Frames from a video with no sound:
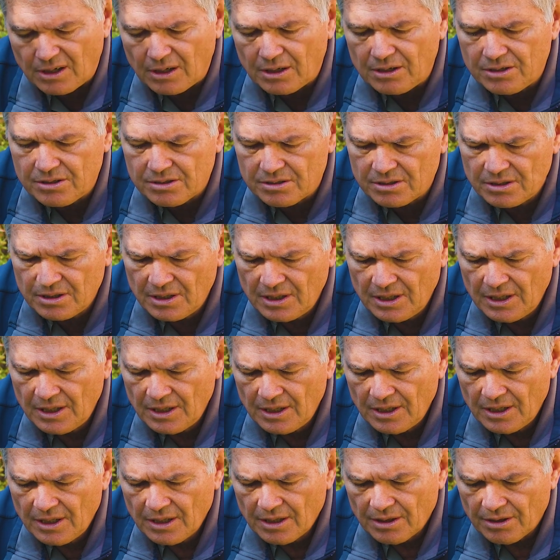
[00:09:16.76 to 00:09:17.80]
egg.
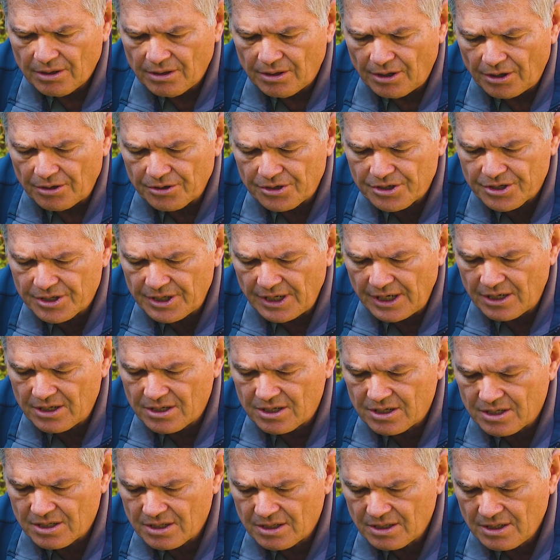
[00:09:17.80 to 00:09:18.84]
Those
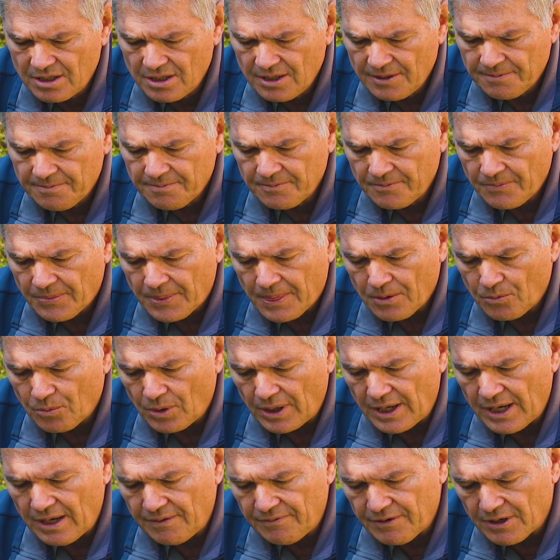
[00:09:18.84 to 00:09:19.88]
snakes
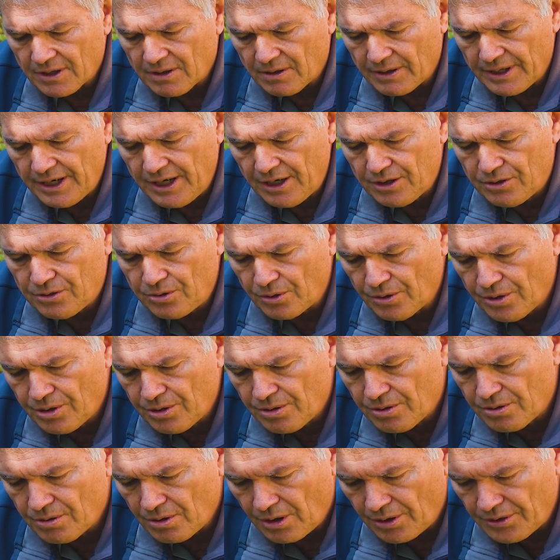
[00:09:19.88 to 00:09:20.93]
will have a little egg tooth
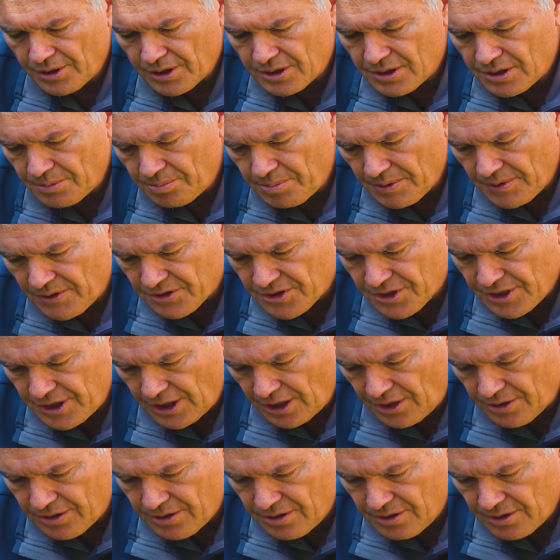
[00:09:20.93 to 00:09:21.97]
on the tip of the
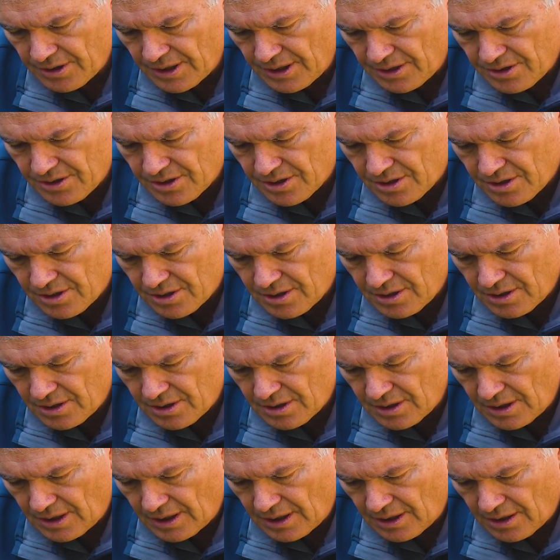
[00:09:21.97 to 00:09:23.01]
snout. It's
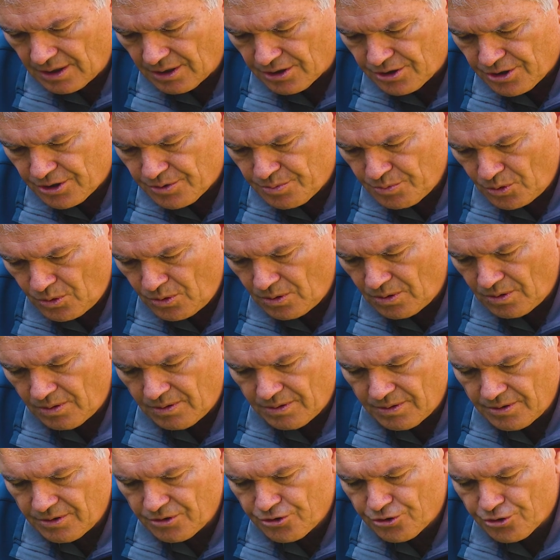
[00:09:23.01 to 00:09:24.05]
a small,
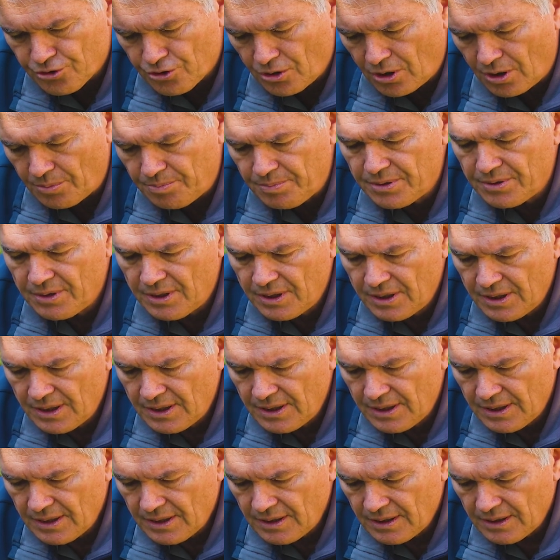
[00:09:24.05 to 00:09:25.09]
sharp,
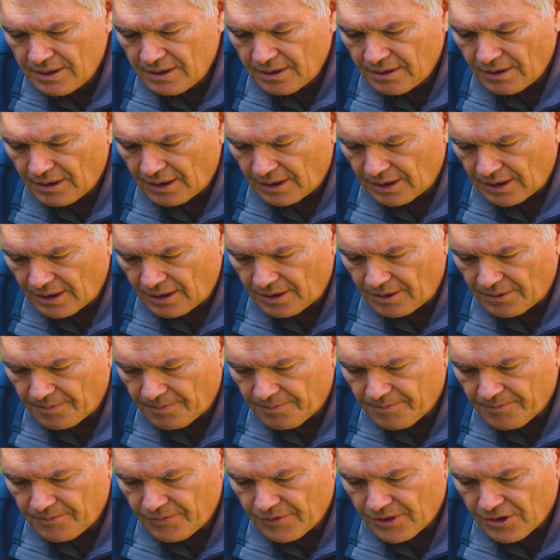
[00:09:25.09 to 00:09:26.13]
uh,
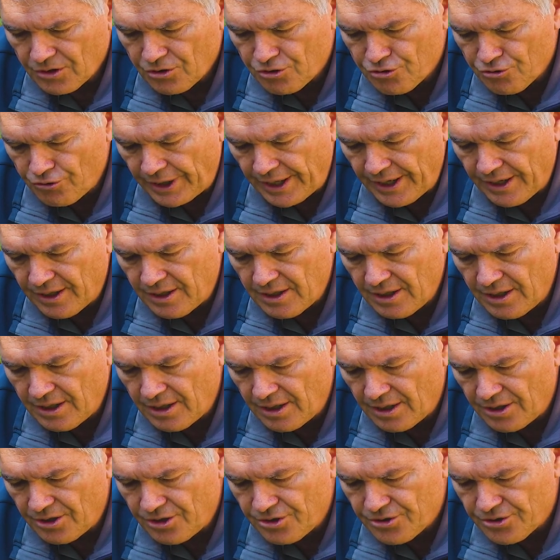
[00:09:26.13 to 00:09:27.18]

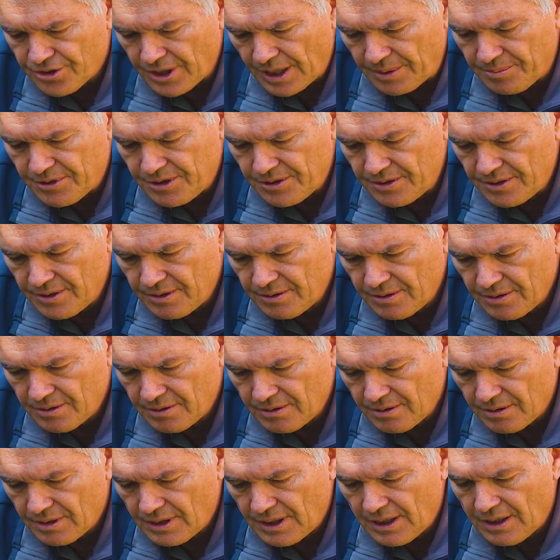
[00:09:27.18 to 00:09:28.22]
triangular-shaped
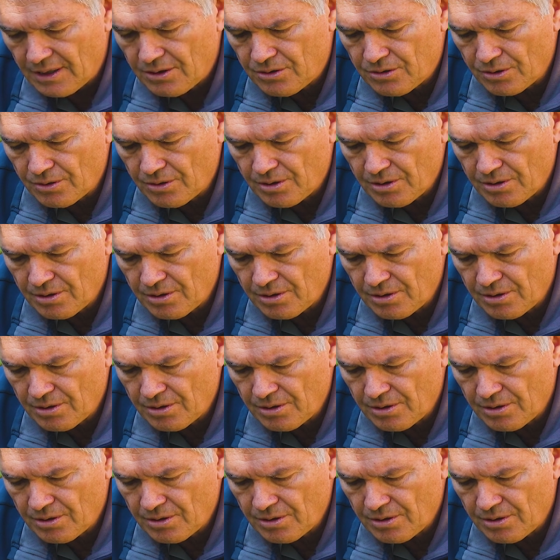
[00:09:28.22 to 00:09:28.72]
egg tooth.